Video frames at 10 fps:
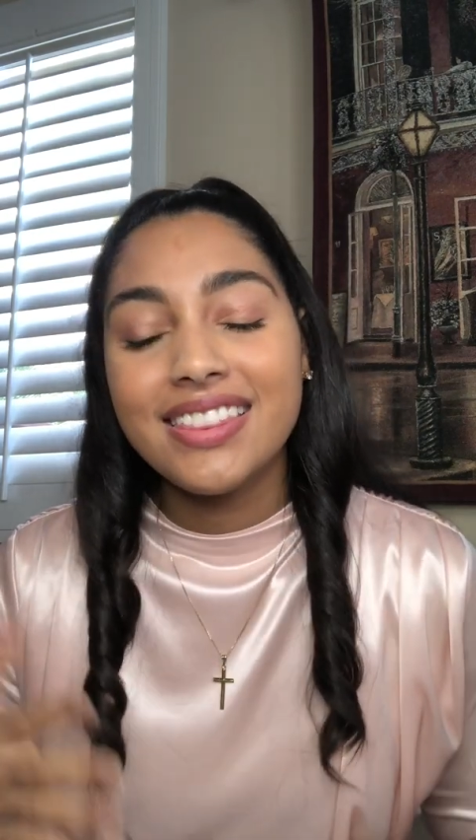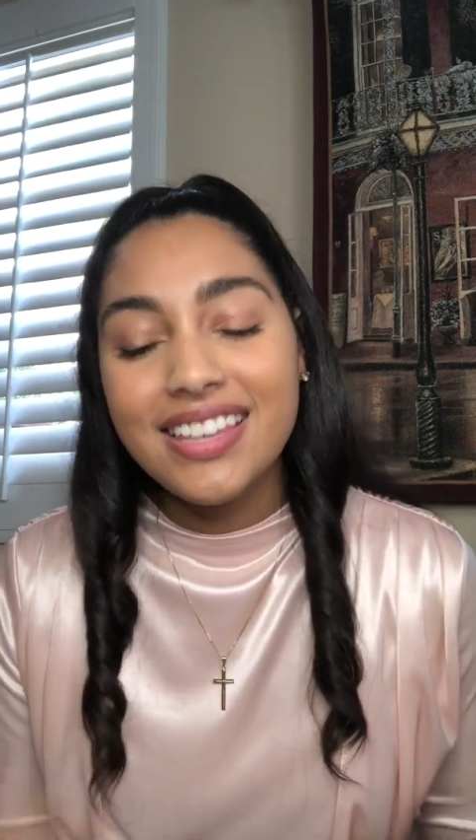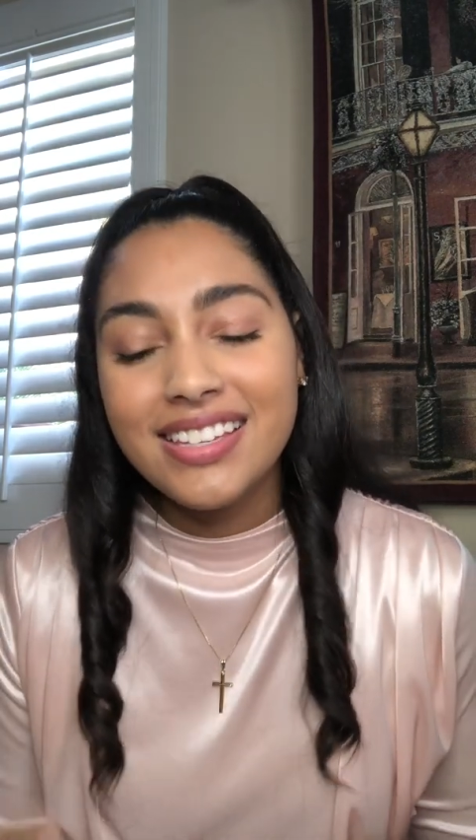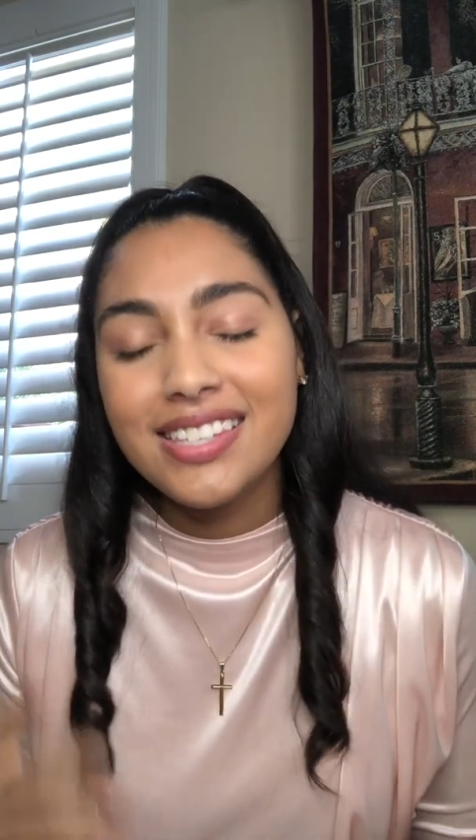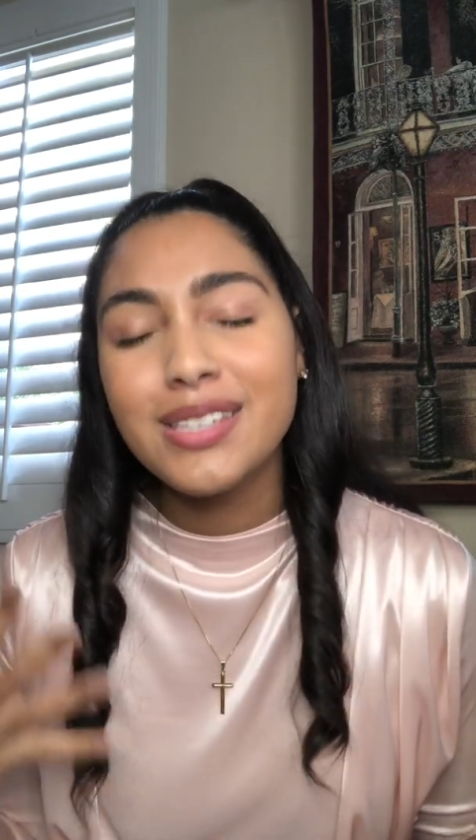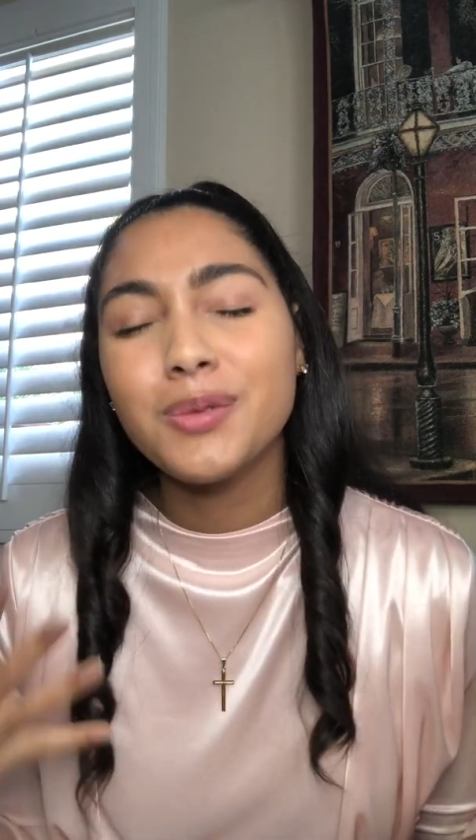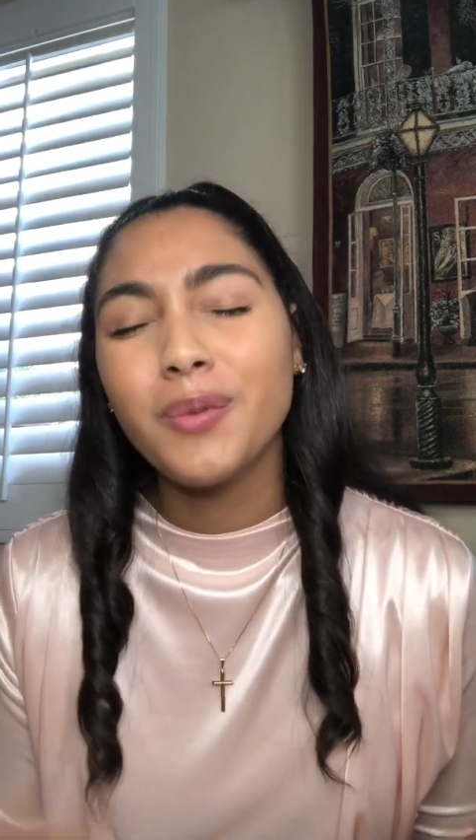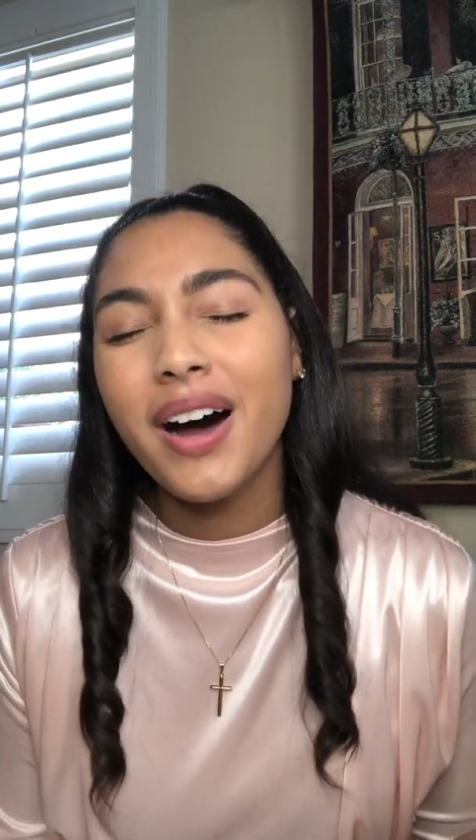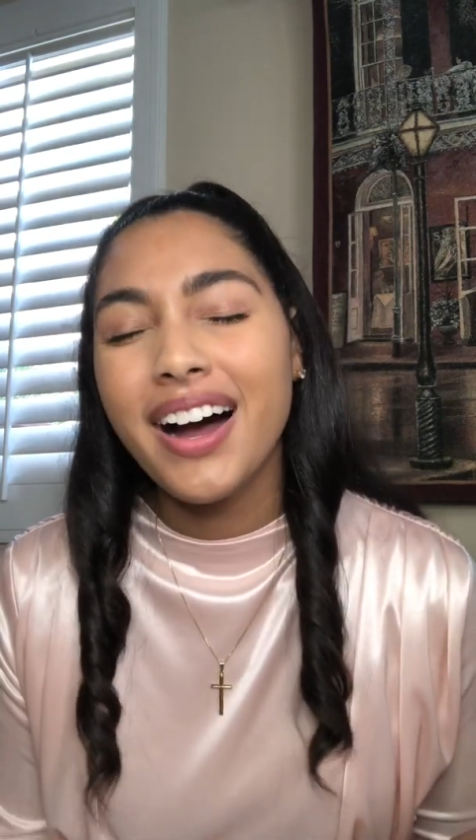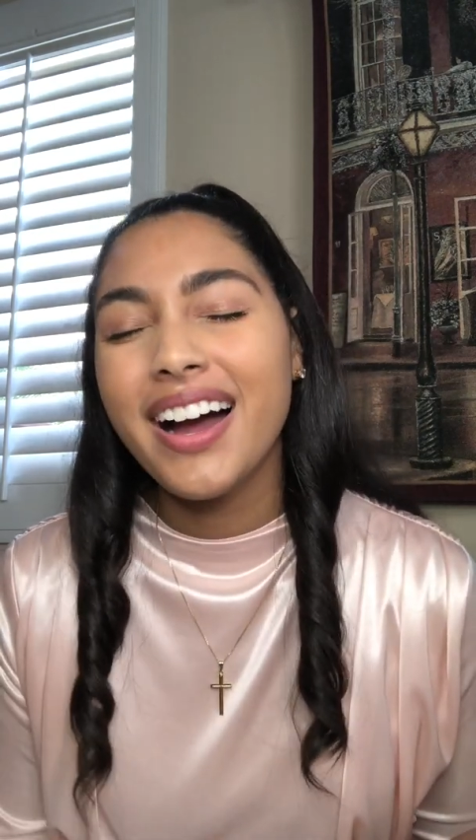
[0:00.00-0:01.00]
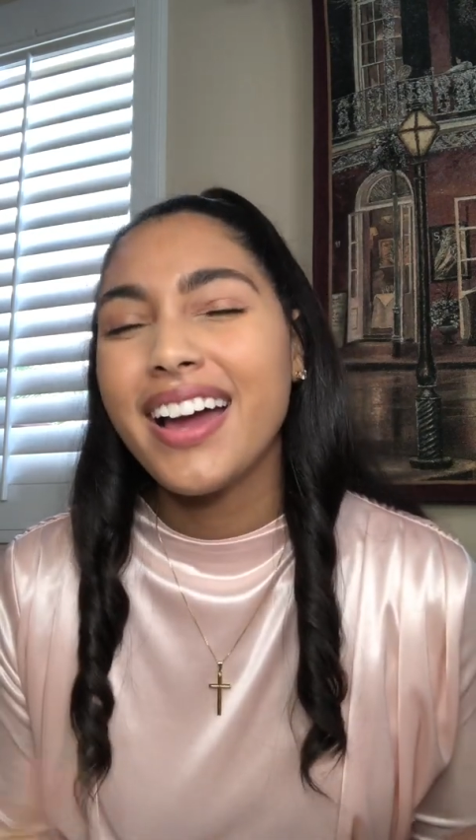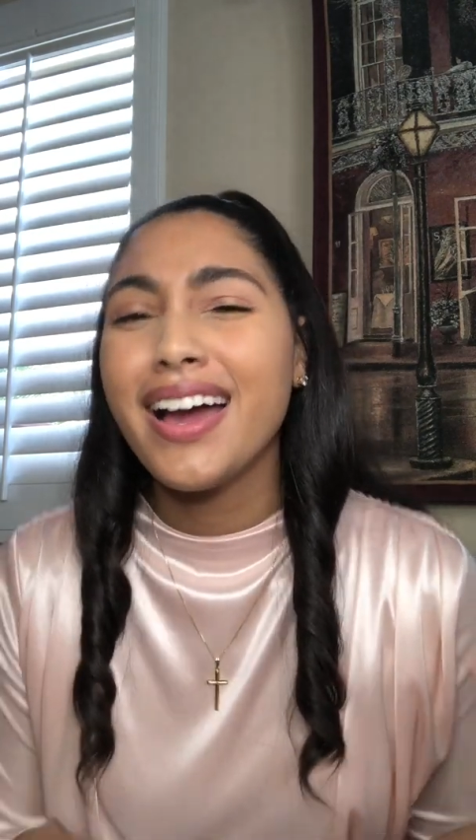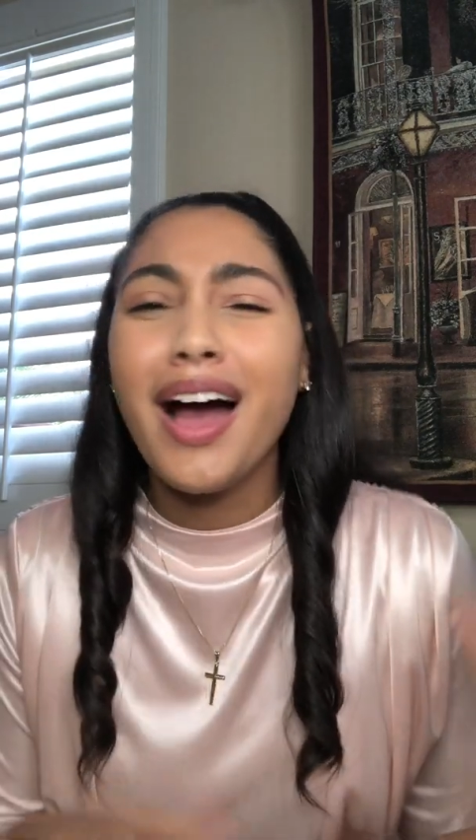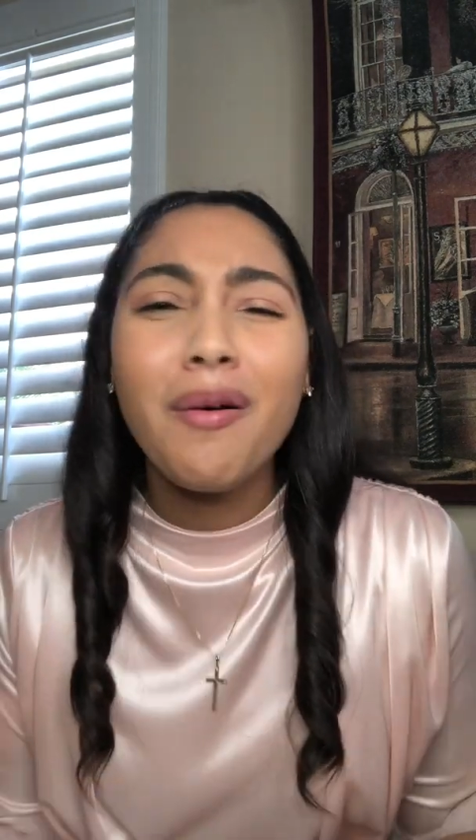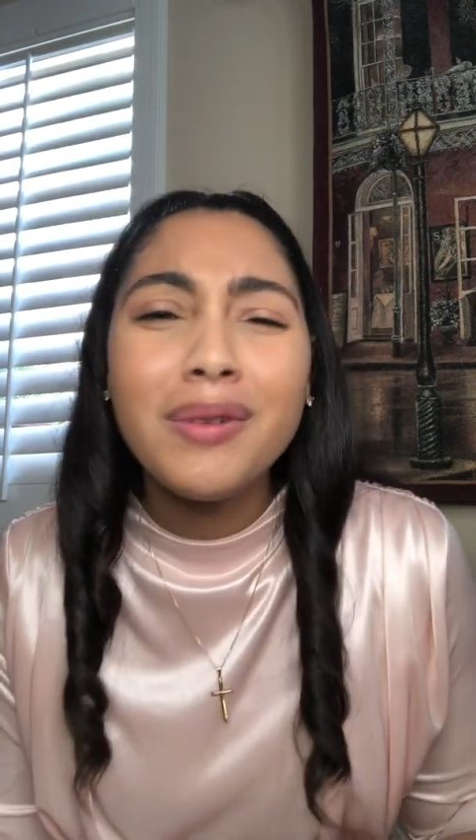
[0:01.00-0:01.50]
This is why I